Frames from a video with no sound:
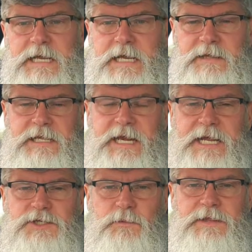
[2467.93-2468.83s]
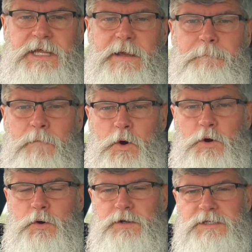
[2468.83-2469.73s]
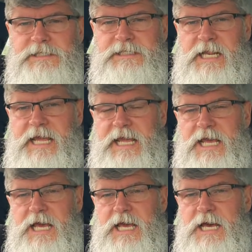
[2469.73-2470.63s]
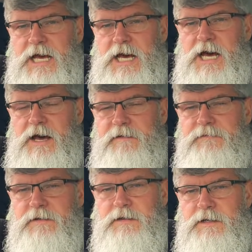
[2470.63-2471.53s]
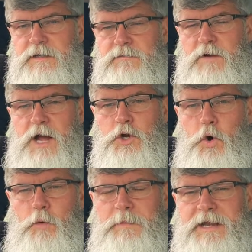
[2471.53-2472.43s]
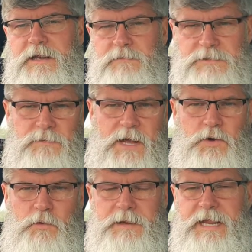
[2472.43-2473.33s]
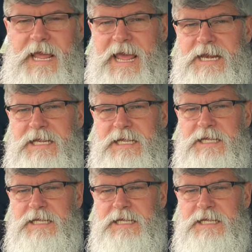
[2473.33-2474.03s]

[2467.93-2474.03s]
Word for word: in connection with the slaying of Ron Goldman. Was it Ron Goldman and